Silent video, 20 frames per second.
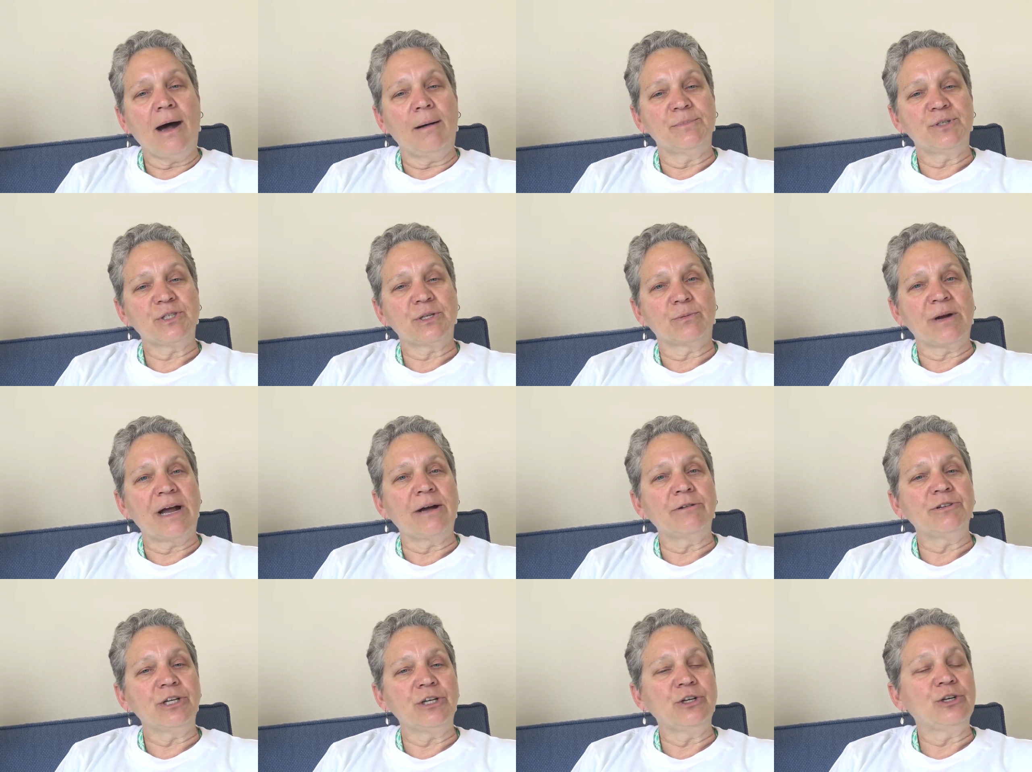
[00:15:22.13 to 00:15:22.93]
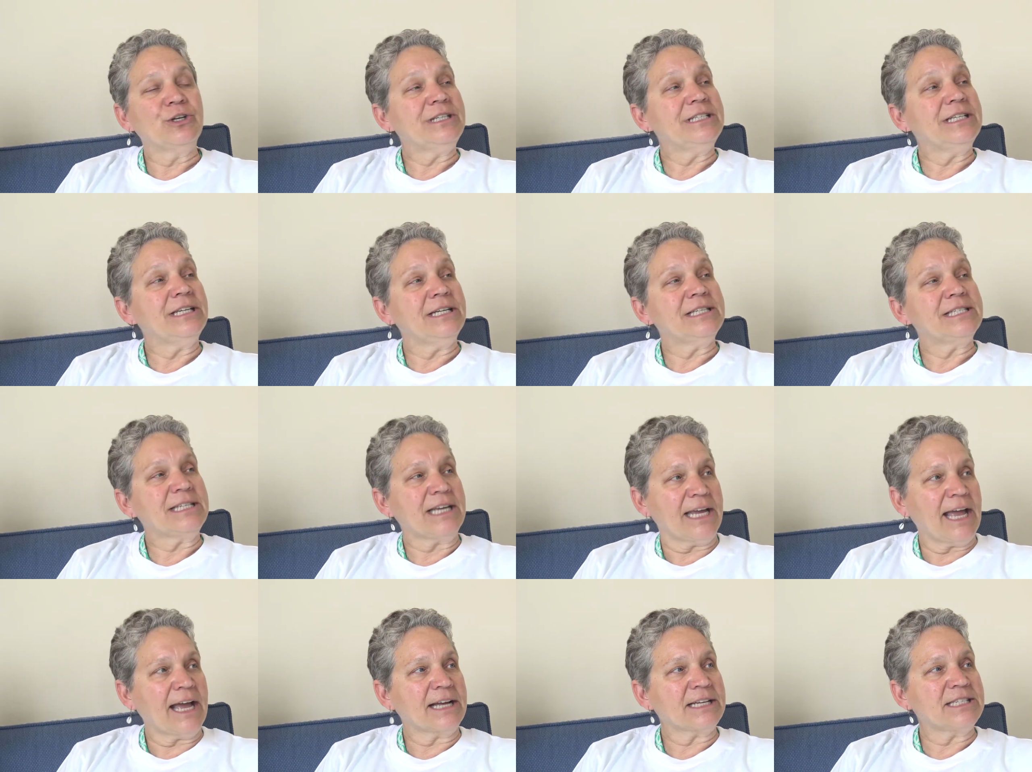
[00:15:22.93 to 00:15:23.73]
surrounding Good Deeds
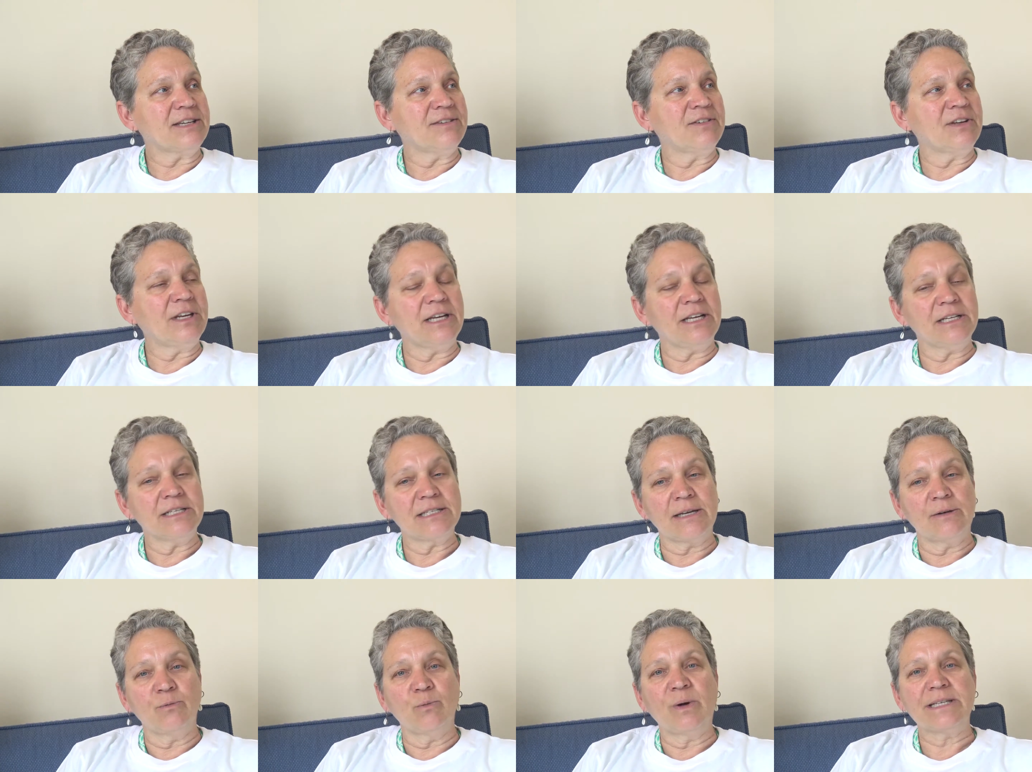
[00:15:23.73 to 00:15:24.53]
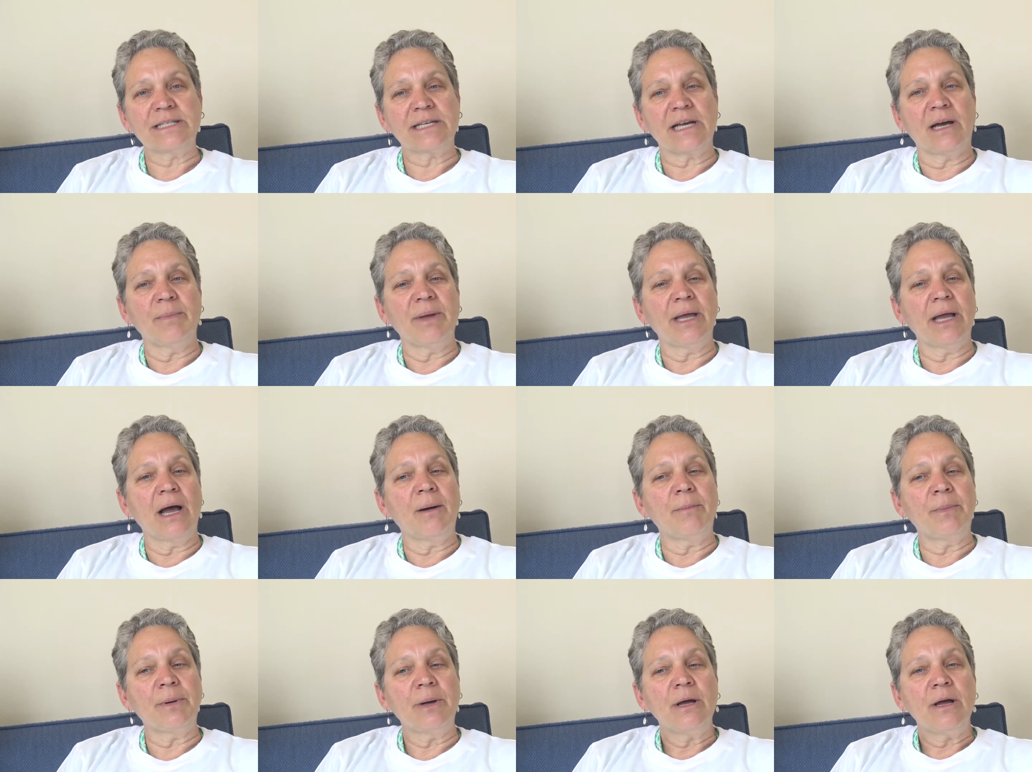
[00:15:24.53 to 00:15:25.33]
Day activities and what's coming
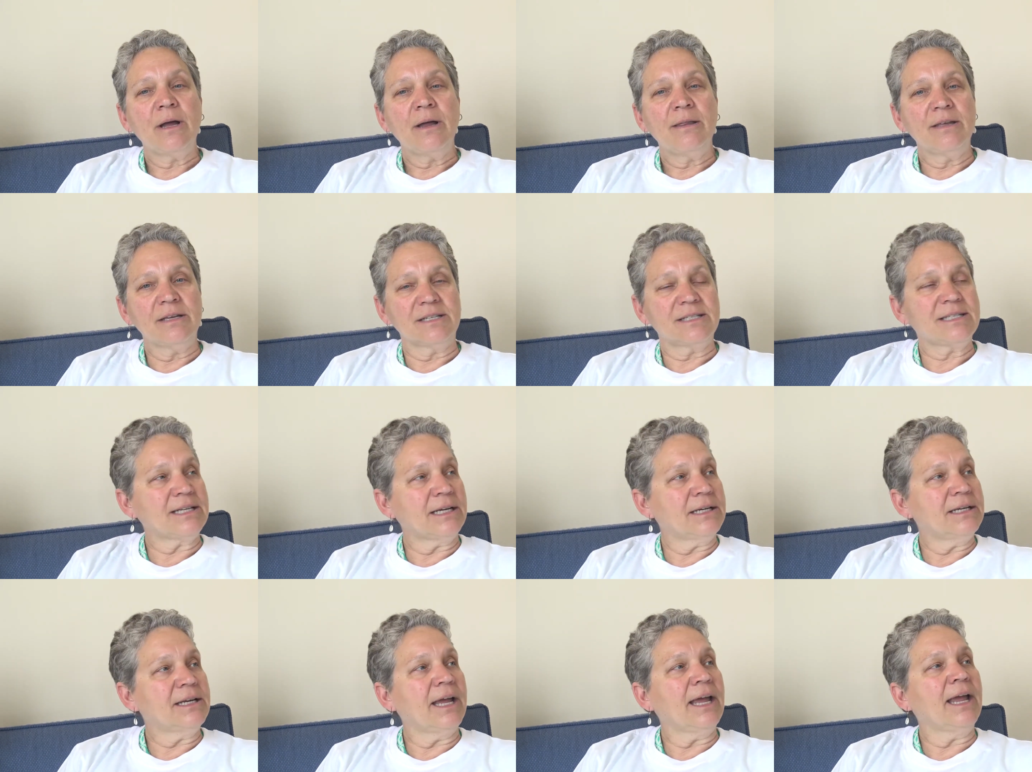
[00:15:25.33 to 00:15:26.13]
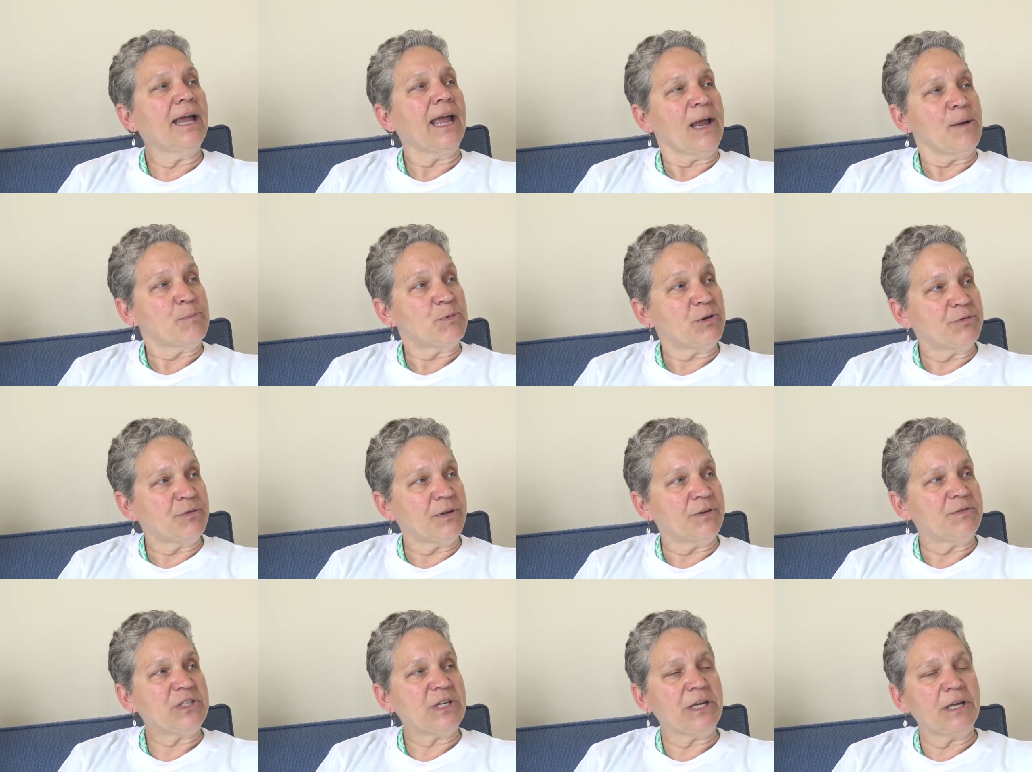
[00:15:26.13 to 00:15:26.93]
up this Sunday, April
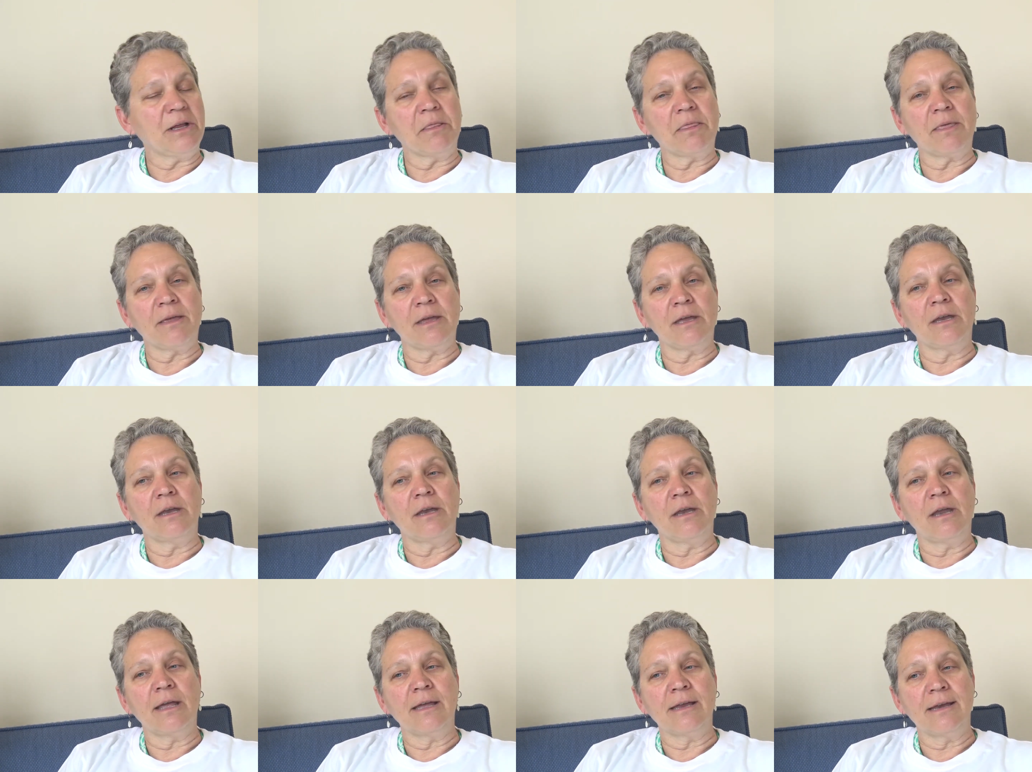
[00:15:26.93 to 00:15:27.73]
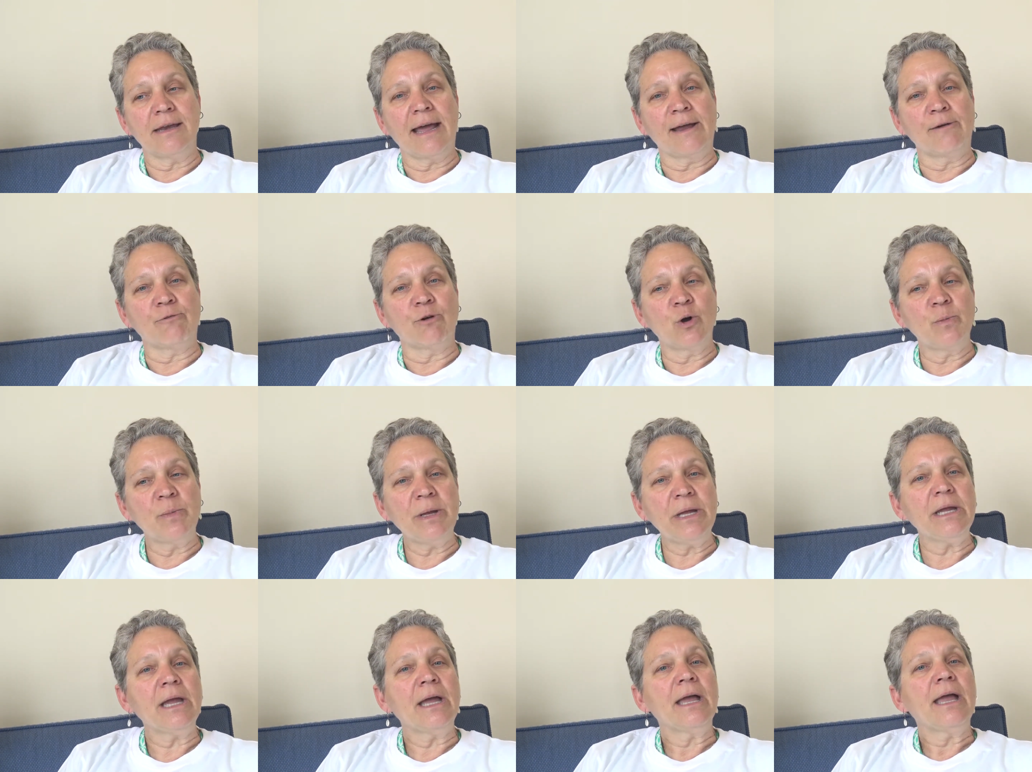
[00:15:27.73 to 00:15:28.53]
15th in
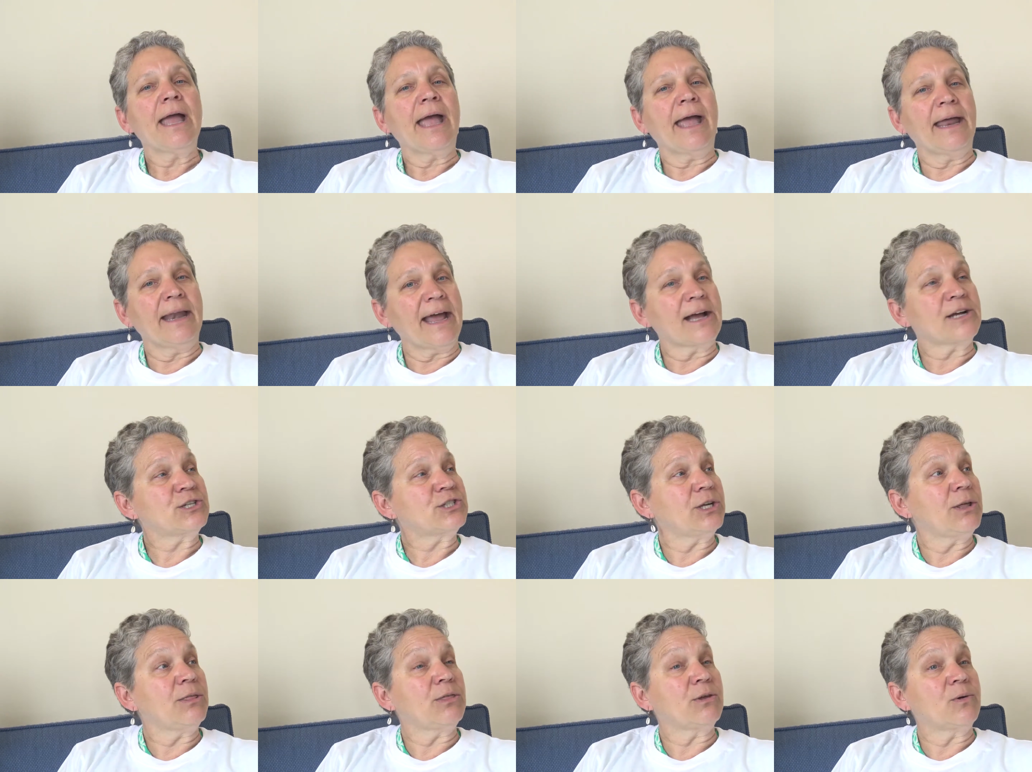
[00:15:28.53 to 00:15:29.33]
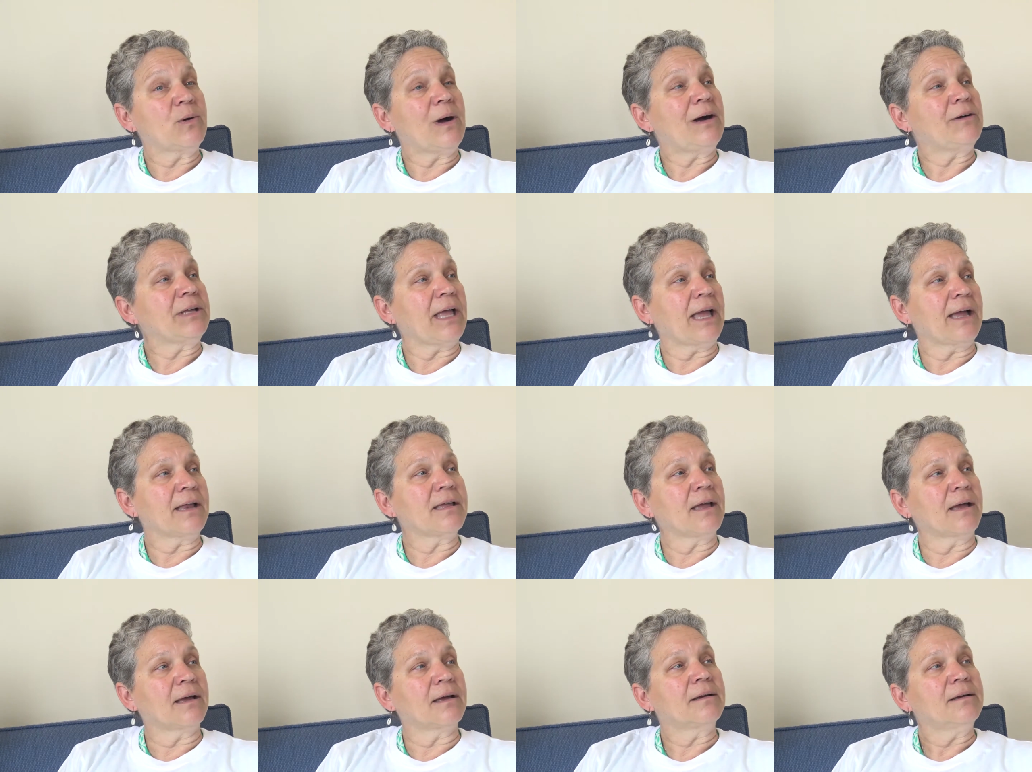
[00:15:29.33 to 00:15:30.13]
Nairobi, and actually throughout
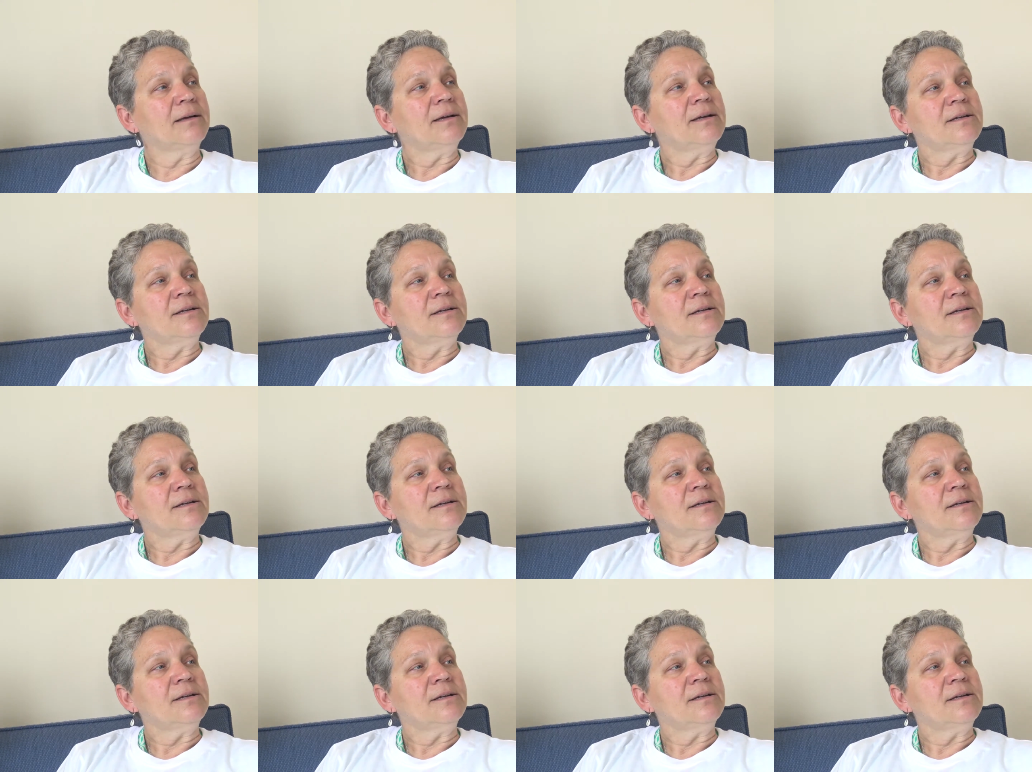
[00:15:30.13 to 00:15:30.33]
Kenya.